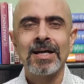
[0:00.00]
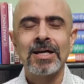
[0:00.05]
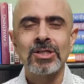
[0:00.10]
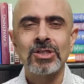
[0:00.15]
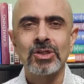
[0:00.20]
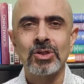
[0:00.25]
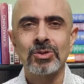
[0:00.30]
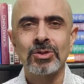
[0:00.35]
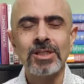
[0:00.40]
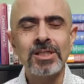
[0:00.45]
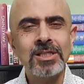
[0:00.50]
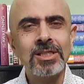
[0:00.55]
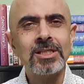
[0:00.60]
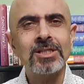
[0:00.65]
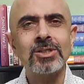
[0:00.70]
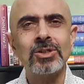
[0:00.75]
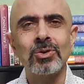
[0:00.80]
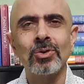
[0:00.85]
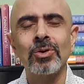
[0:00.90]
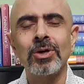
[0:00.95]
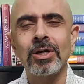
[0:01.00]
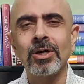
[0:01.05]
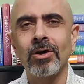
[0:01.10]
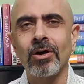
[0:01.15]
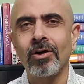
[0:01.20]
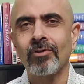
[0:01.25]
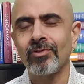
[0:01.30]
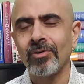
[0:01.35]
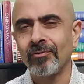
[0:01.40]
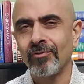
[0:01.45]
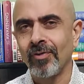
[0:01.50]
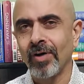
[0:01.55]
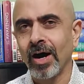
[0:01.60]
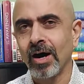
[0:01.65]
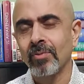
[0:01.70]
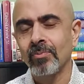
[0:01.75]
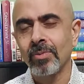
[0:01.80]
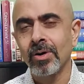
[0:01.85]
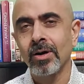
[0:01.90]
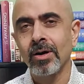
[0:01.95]
So this is the story of a
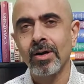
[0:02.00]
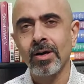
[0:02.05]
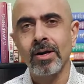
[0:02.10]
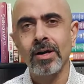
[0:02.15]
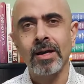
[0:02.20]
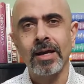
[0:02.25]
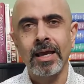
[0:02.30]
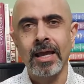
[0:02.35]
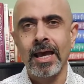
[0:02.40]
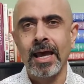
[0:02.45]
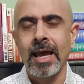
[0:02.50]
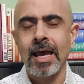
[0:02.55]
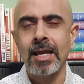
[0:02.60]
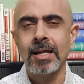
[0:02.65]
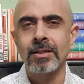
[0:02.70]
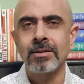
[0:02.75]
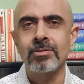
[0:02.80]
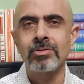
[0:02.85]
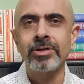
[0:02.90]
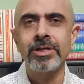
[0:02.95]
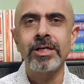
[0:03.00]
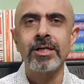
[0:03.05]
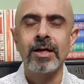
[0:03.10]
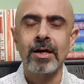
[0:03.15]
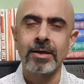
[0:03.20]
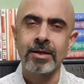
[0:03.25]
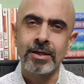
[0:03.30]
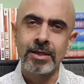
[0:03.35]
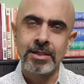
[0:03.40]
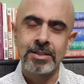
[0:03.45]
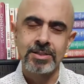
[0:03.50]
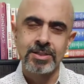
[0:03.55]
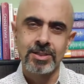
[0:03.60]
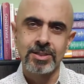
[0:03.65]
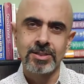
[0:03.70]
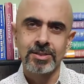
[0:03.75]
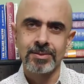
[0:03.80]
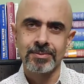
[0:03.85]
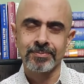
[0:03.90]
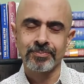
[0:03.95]
farmer and three
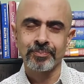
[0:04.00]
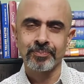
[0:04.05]
donkeys.